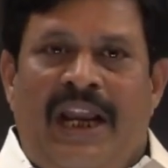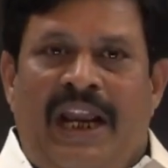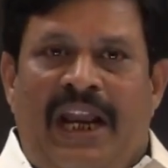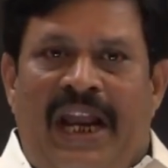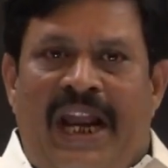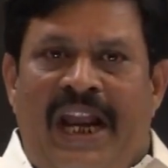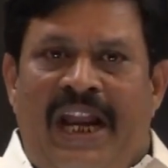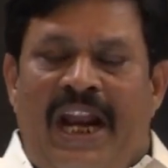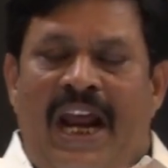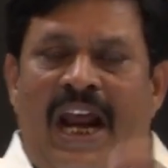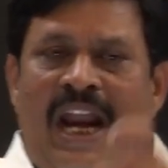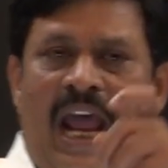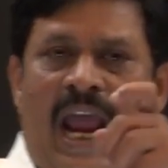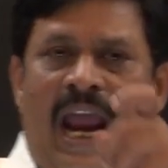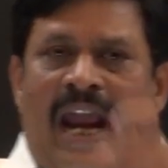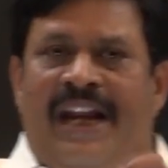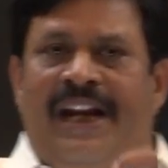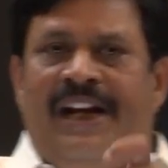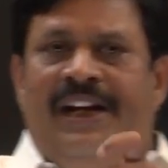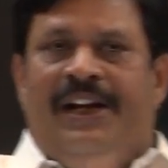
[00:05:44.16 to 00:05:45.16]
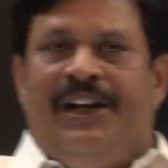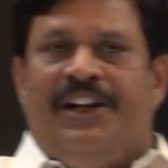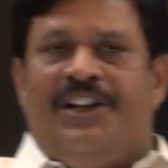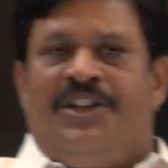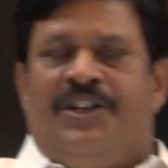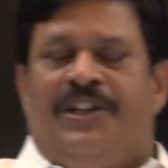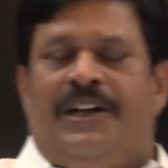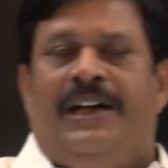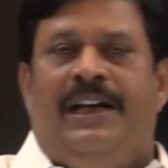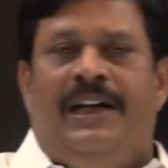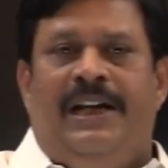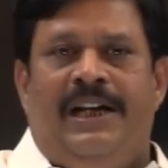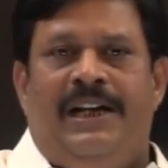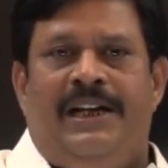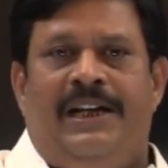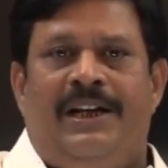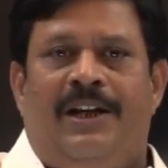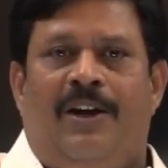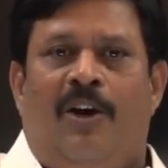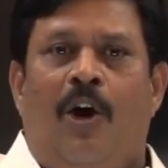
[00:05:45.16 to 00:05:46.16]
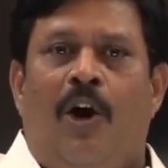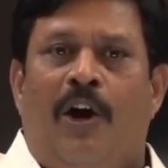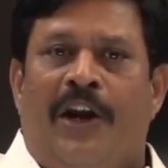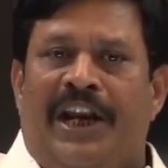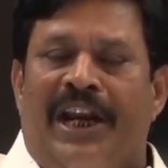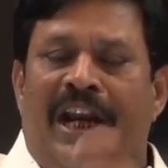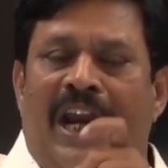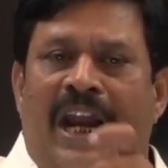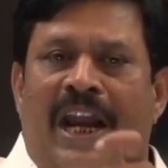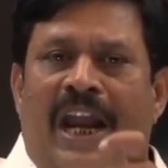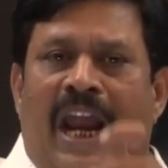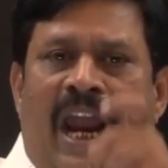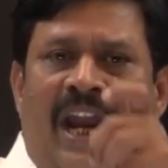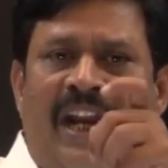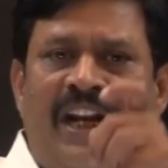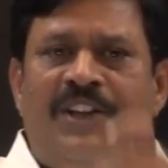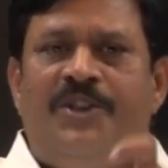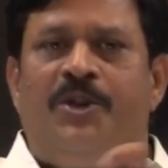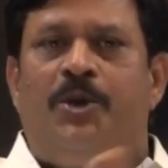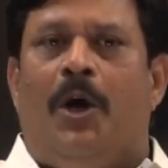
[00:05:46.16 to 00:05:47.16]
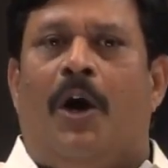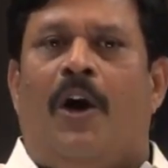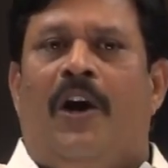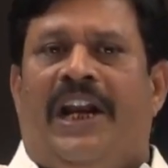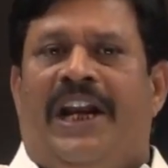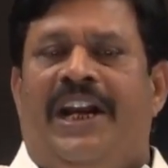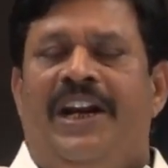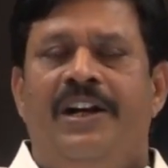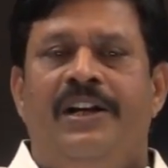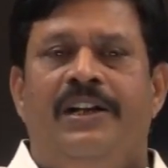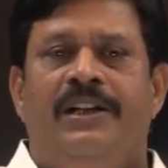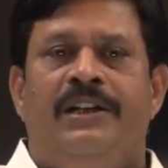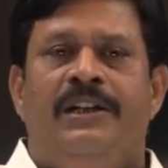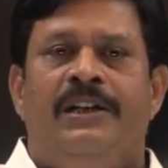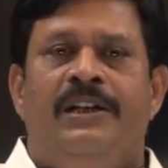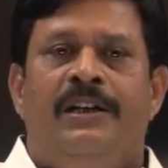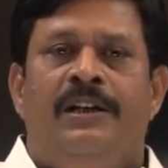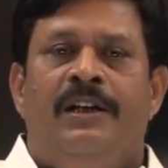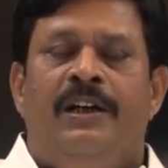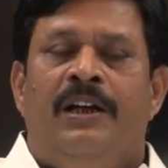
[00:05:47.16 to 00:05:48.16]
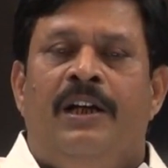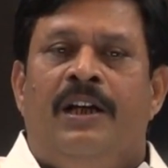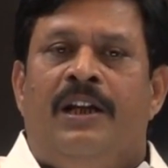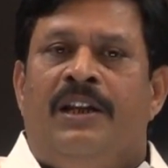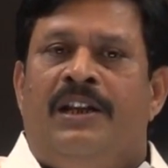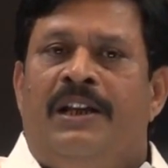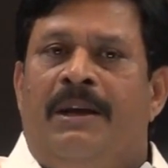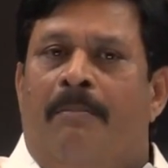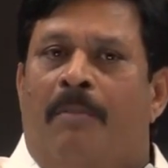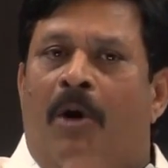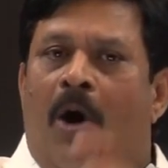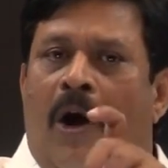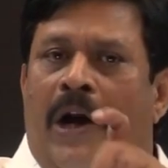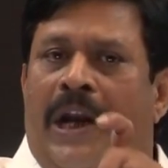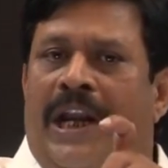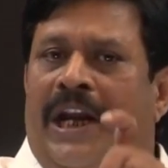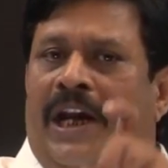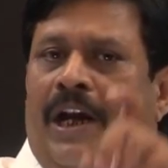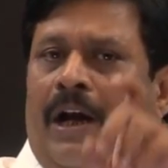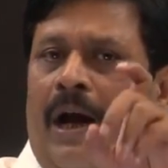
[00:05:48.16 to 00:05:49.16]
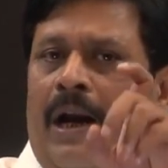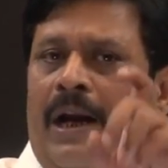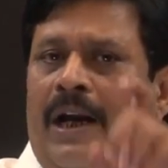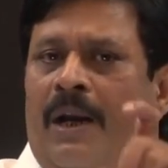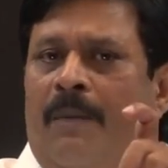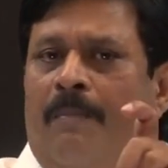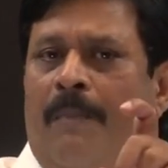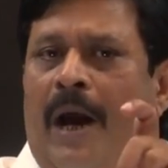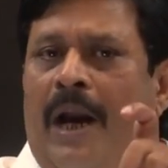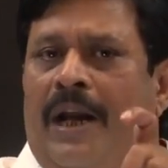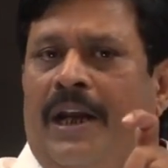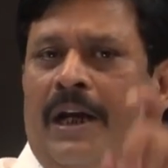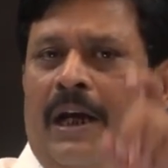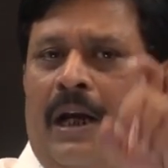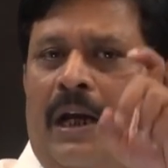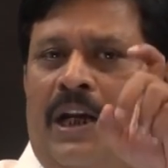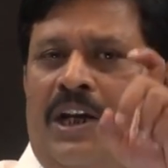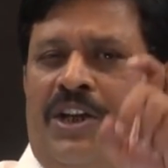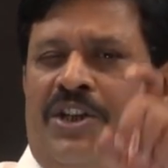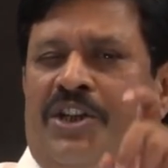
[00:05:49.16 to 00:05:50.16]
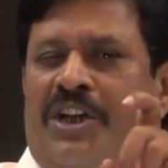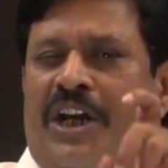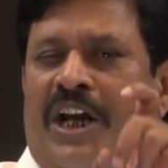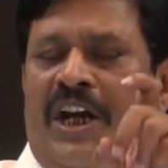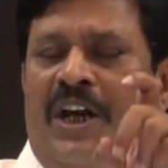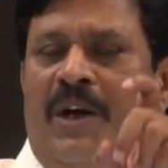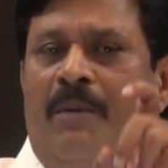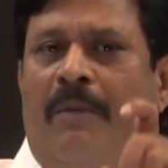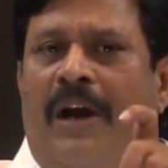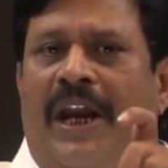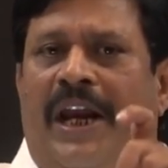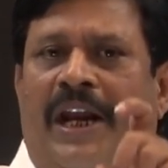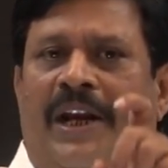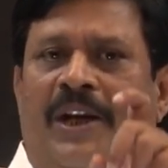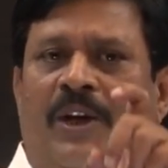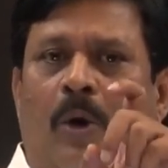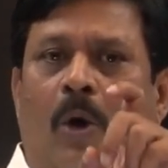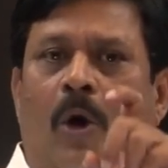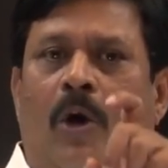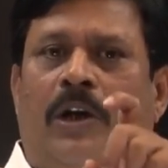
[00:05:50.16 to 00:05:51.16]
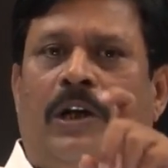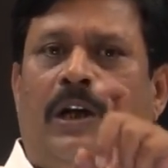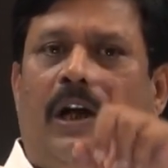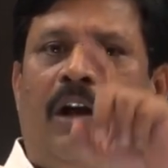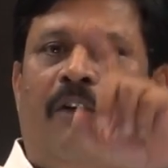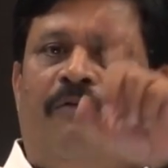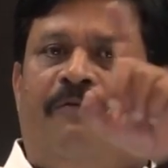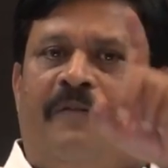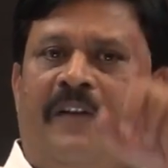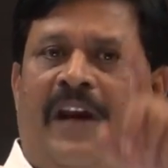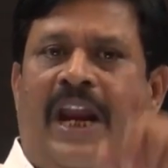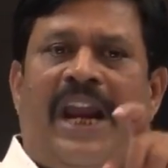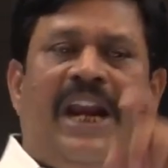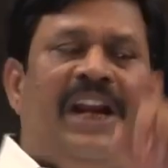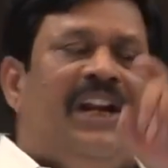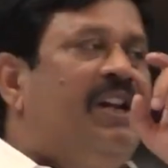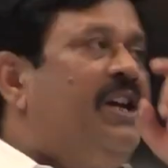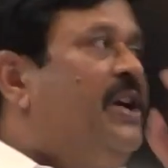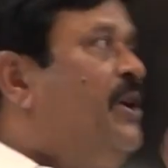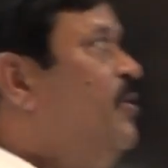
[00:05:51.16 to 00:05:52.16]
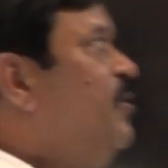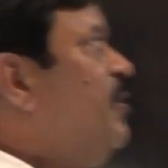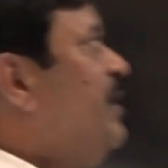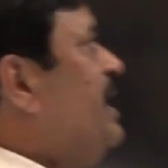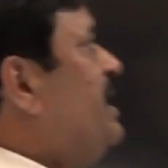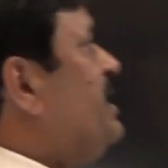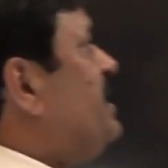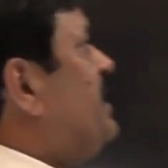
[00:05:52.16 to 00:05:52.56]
In an ionic crystal or in an ionic solid, the body corner particle is shared by a total of 8 unit